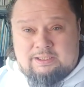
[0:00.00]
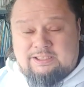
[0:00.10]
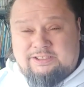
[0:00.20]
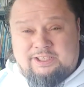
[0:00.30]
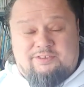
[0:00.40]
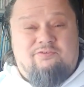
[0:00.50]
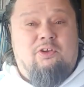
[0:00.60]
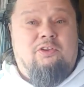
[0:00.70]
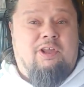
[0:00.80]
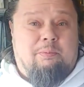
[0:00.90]
These cities
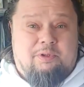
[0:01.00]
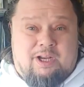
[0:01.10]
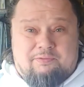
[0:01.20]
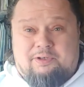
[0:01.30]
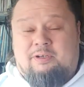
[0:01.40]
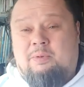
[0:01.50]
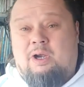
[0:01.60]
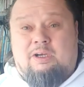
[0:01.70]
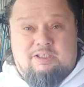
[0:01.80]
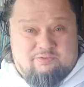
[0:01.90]
filled up with African
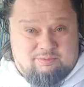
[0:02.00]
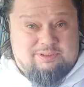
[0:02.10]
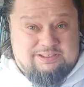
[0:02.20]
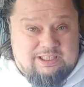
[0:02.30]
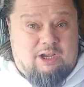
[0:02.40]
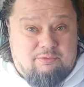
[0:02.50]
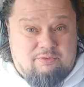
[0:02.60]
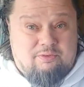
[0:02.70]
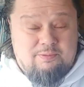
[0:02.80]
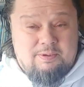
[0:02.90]
Americans from the
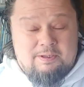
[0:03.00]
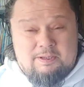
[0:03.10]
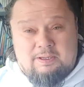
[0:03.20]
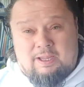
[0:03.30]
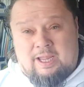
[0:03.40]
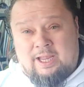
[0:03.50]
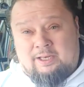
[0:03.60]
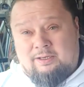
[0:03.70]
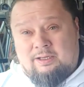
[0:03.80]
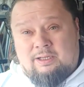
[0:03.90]
South.
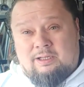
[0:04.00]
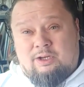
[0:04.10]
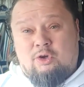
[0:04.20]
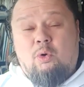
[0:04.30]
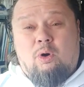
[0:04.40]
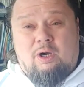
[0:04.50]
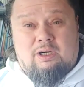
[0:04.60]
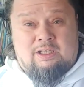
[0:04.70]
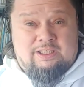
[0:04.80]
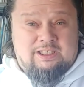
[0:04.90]
And
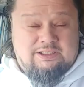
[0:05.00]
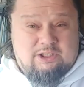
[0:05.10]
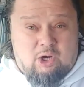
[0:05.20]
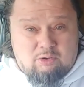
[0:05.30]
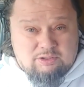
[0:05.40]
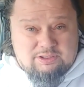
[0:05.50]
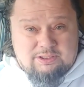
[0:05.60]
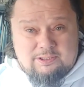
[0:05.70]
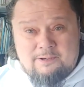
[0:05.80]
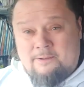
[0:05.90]
Newark on the East
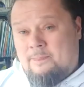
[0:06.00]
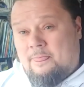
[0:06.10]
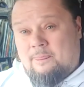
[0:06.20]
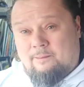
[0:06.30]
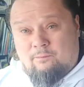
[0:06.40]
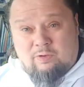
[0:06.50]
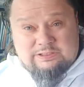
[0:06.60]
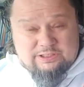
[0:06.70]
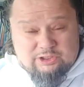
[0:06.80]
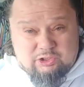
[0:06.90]
Coast
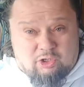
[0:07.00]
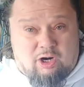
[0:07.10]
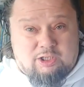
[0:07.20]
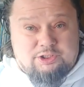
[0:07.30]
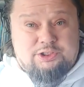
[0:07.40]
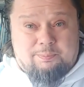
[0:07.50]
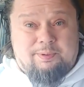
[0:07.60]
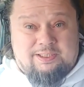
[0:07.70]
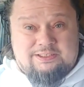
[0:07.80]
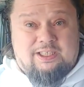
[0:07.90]
was this large
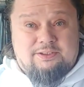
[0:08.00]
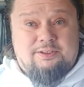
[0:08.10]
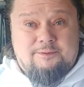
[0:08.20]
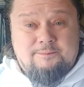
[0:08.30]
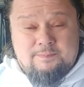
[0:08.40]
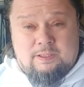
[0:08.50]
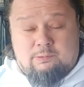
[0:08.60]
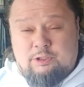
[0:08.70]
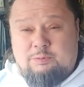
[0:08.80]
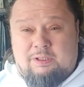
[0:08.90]
shipping center,
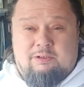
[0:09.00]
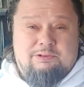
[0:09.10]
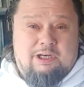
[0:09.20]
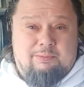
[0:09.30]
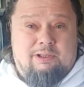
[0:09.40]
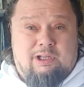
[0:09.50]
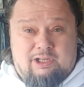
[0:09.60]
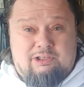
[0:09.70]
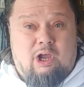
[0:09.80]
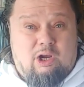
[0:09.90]
which meant there was going to
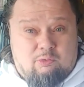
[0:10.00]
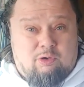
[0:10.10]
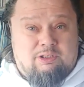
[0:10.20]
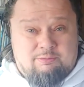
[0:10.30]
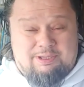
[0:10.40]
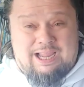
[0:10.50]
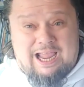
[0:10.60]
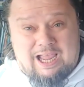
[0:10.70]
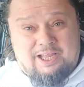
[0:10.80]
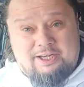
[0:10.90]
lot of dock work to be
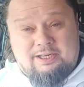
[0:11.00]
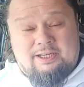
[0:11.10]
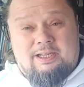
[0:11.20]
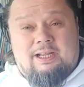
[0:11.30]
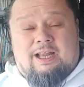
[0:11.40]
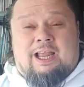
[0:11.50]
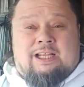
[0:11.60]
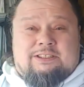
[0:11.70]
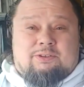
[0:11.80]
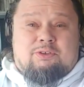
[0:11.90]
had.
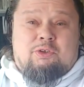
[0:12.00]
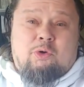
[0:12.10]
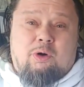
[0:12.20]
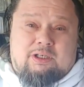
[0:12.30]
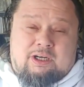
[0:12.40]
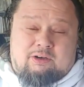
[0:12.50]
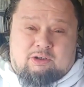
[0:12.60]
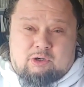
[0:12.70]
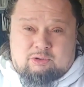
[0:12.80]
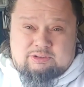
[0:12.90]
And so Newark
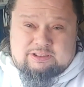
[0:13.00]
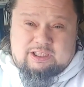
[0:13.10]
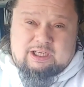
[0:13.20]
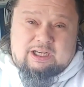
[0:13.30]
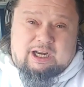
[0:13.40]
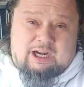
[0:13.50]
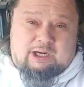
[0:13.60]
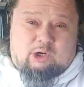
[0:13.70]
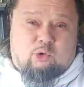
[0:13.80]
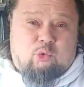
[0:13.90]
undergoes an
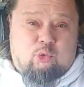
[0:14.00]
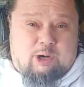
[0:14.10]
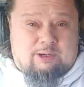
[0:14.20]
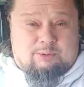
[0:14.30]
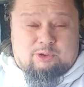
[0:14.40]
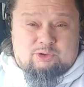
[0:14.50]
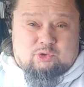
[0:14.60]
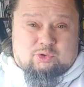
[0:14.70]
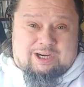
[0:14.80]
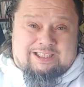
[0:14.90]
incredible
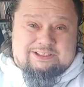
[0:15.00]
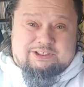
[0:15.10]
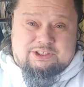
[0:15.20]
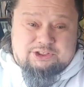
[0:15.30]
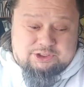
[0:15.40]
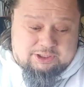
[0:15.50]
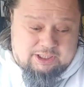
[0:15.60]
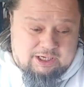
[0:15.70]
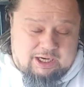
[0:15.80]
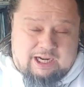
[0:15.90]

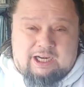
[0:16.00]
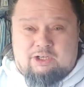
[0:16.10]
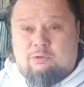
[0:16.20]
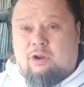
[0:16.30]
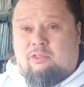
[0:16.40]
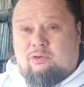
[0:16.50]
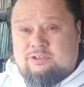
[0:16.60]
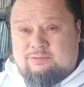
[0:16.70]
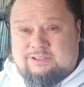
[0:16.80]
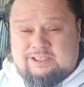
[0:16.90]
transition. And I do want to throw
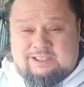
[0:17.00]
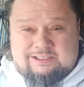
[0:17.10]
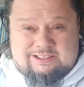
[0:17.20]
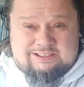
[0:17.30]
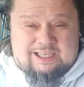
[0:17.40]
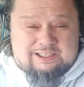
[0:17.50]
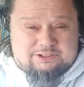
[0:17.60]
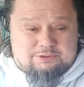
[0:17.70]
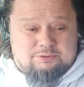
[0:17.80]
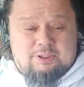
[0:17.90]
some statistics
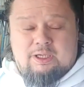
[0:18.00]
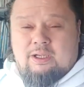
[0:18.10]
at you.